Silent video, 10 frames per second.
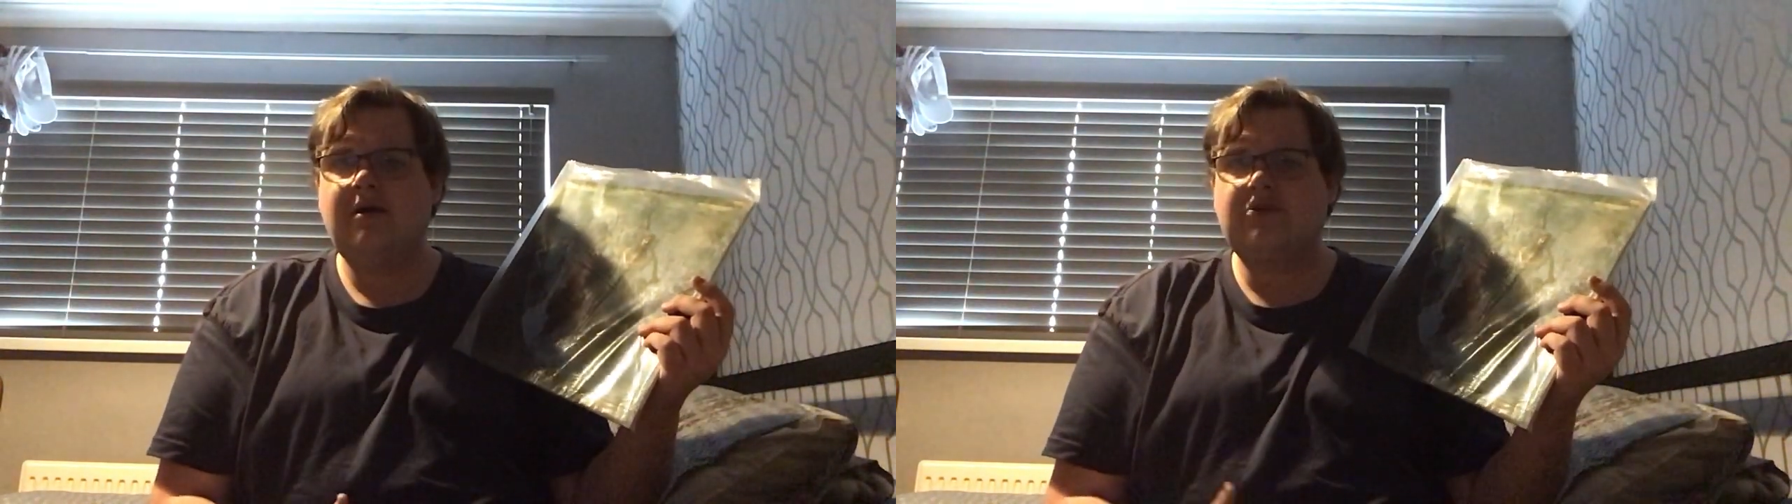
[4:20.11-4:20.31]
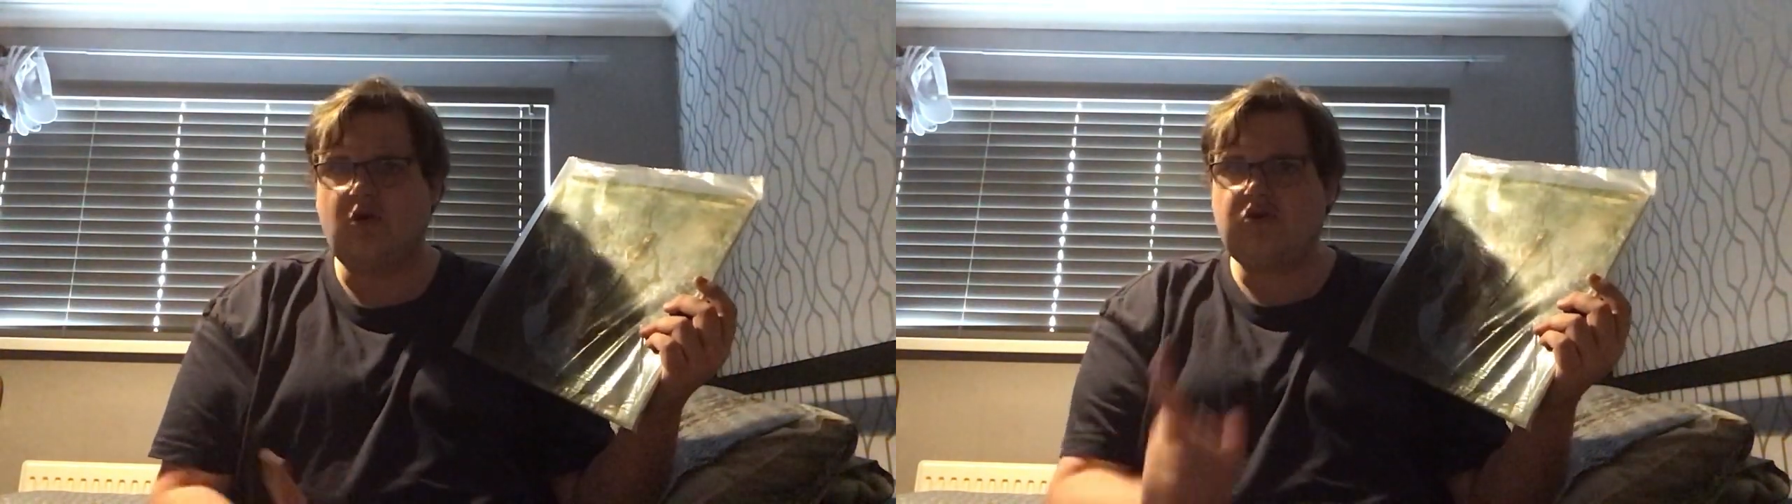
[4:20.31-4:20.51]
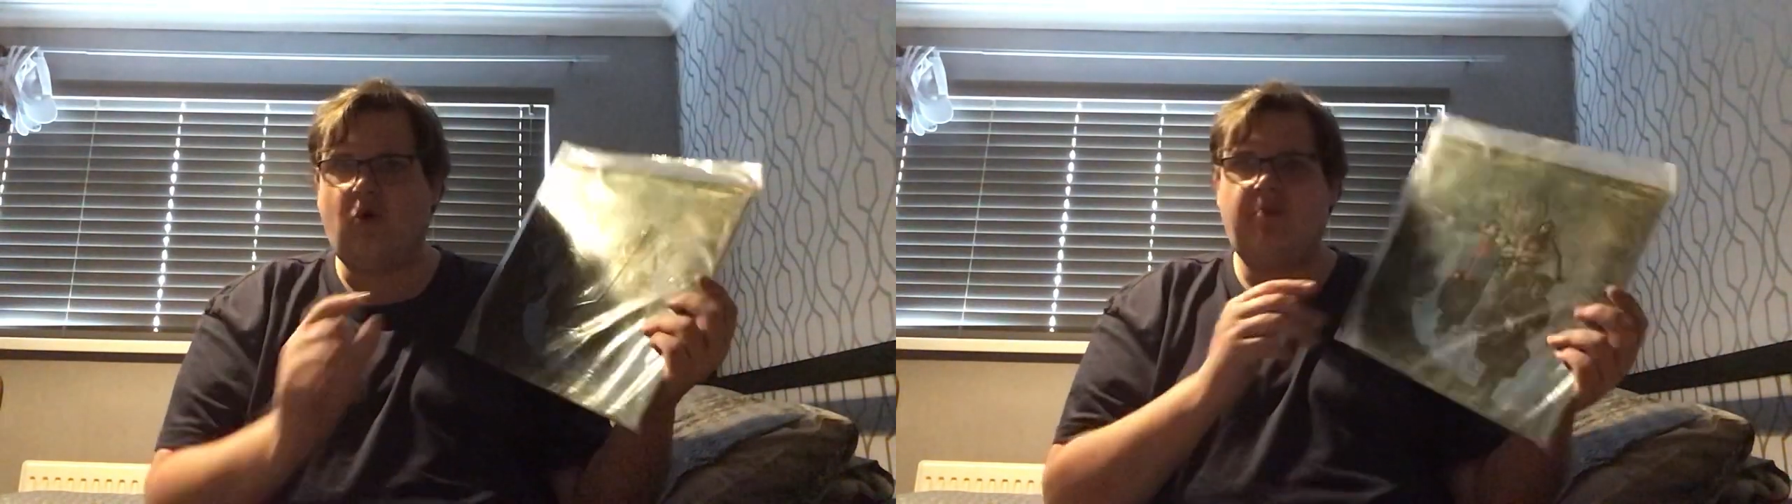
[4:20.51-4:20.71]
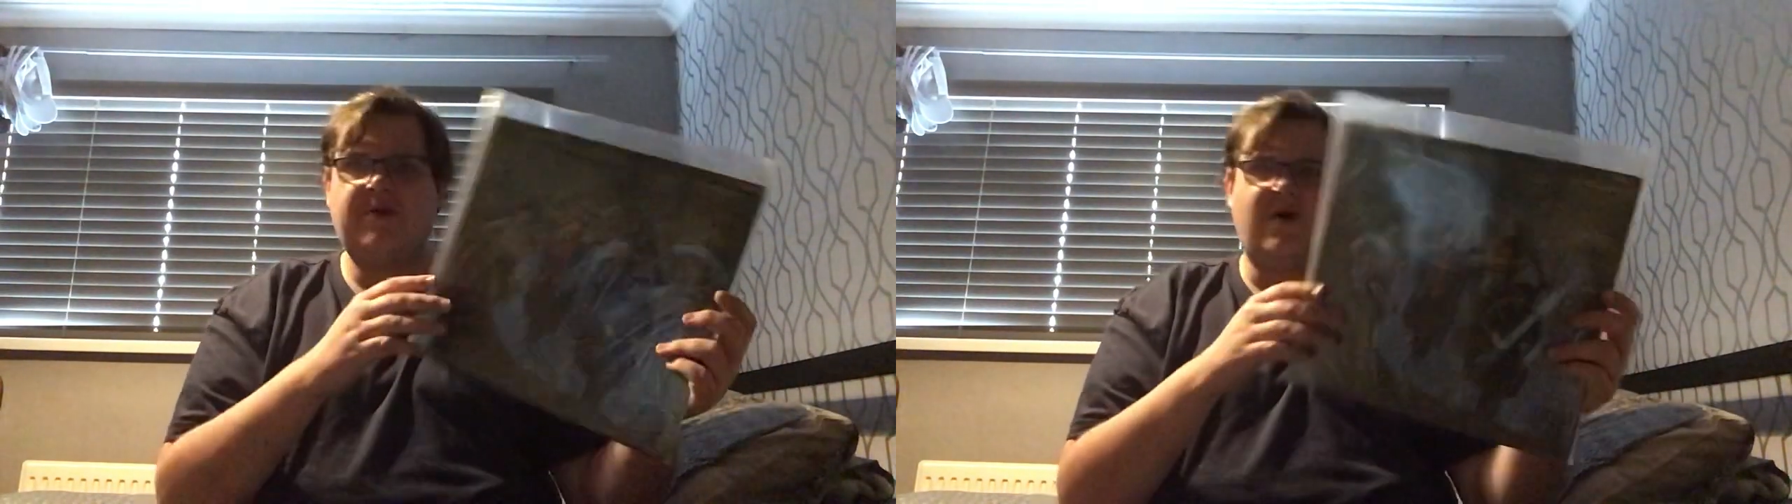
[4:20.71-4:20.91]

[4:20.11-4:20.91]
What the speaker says: Don't quote me